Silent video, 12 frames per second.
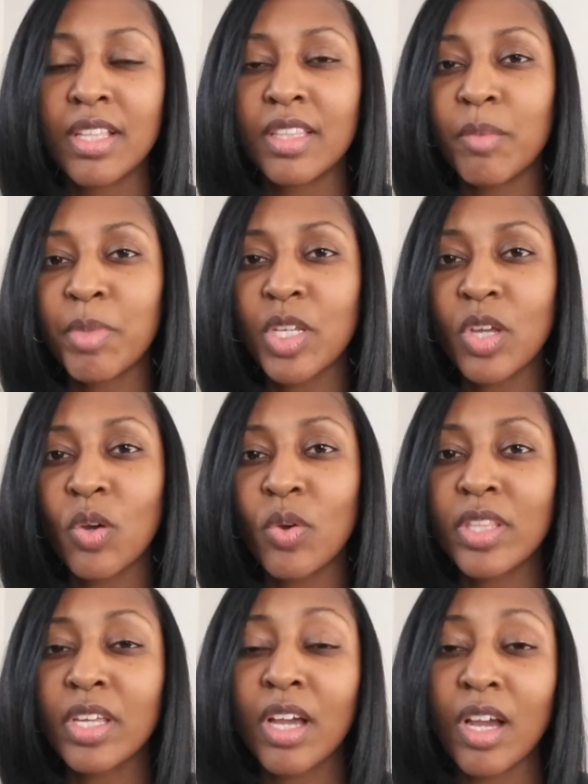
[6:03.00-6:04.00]
Let me know
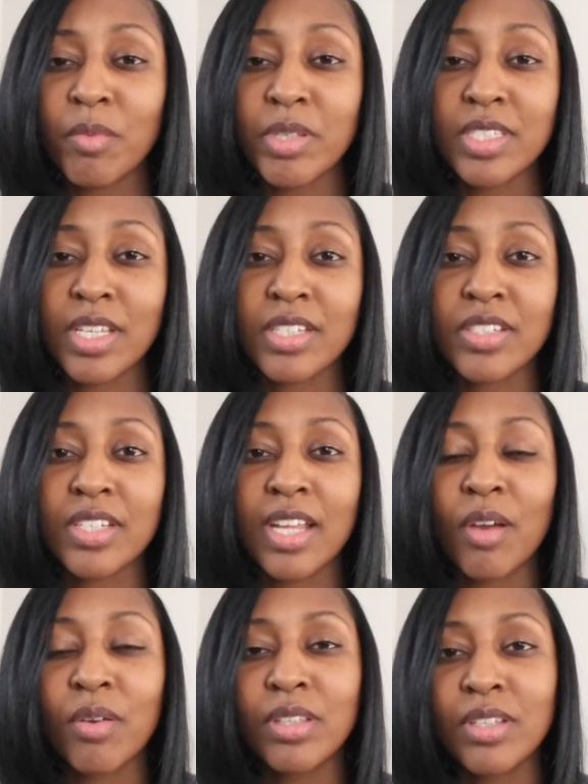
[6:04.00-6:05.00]
in the comment section
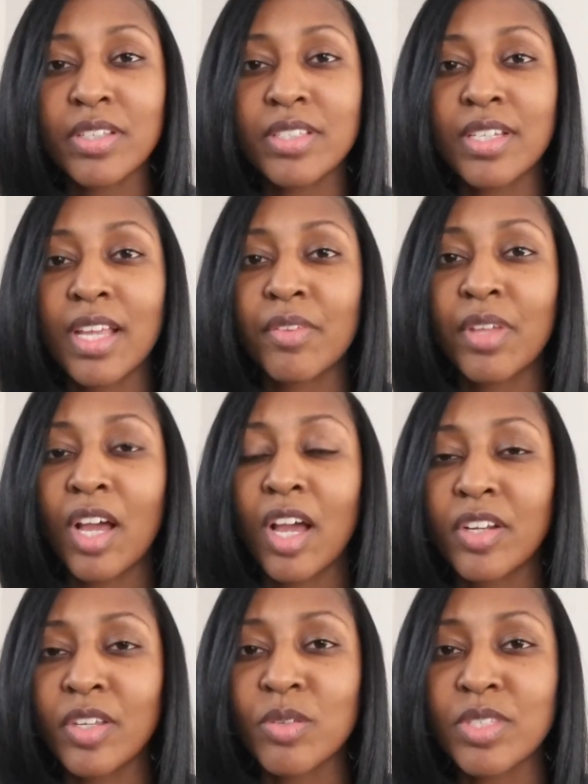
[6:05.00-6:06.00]
how it looks and how the
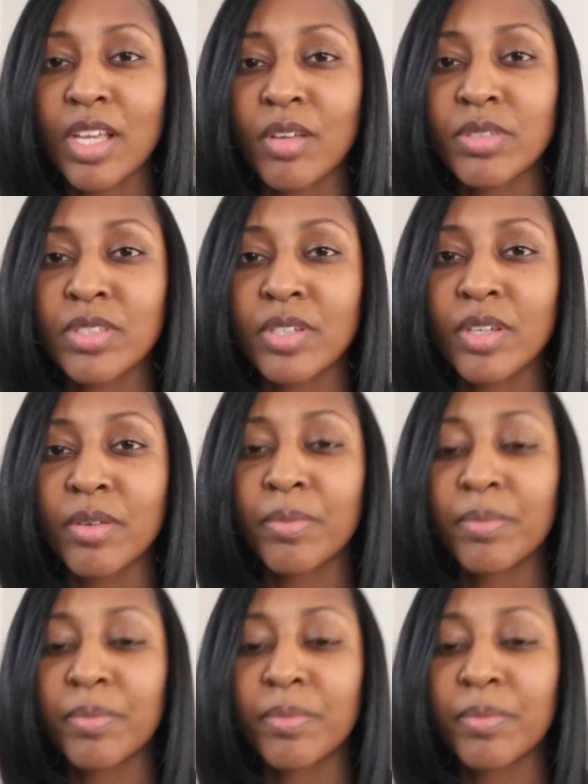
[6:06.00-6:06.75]
audio sounds to you.